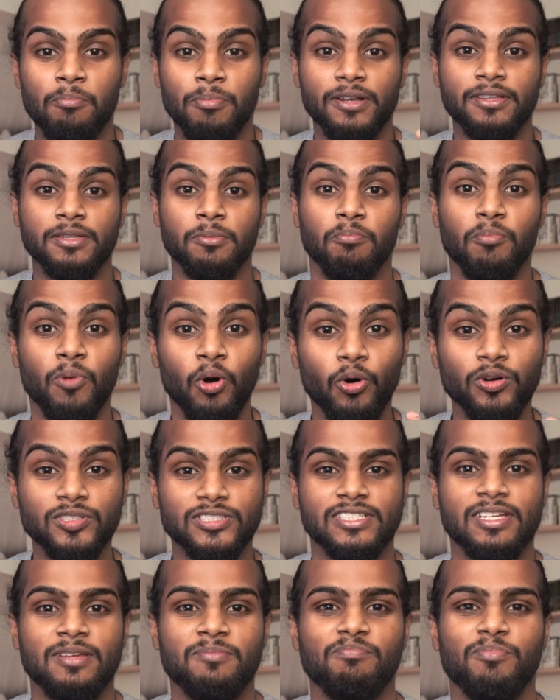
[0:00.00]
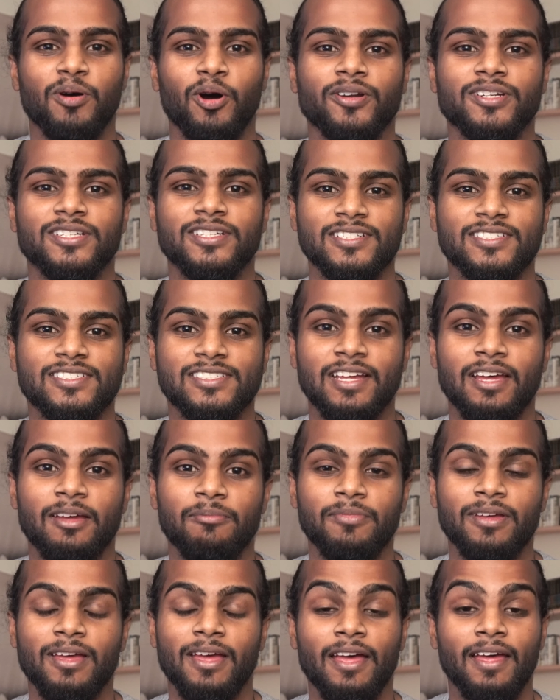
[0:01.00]
but the most important
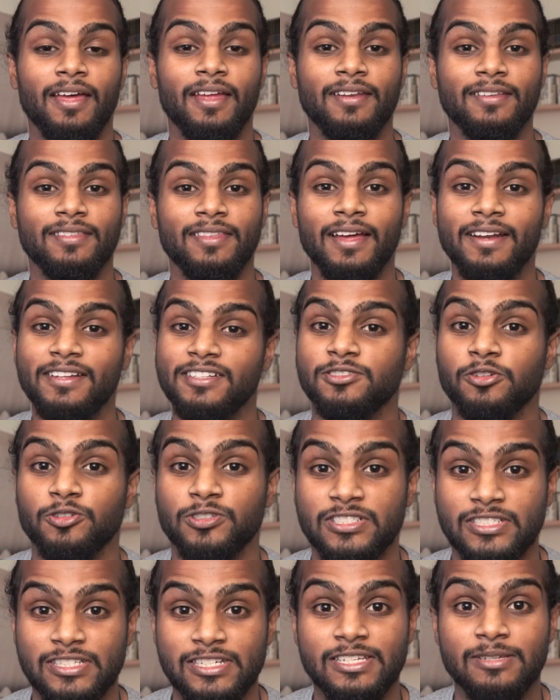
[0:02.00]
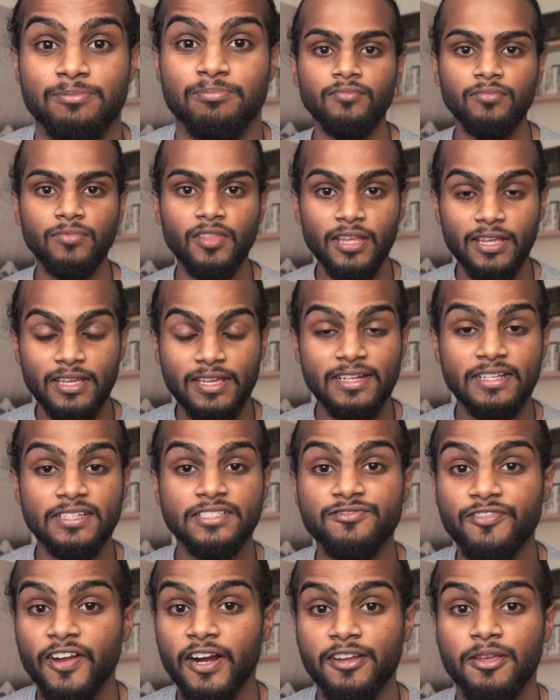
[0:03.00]
step, and that is to sleep. It
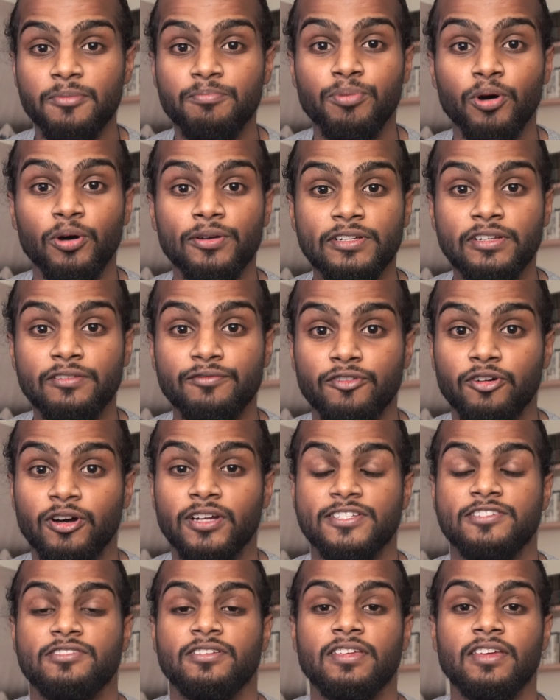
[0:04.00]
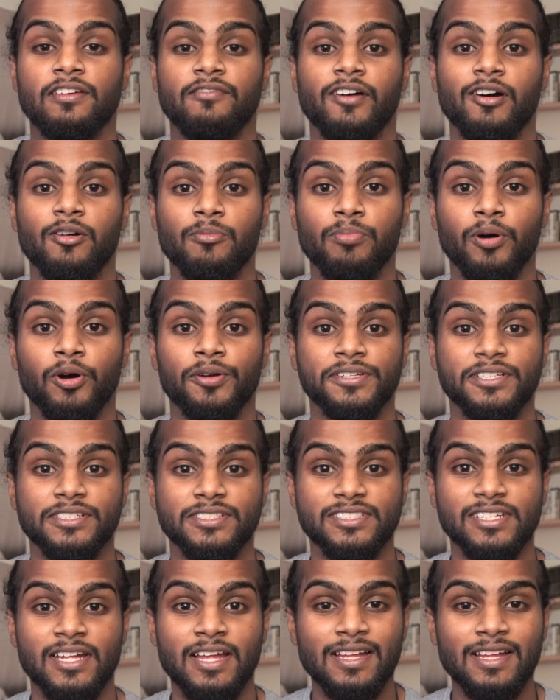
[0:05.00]
is very important for us to give our bodies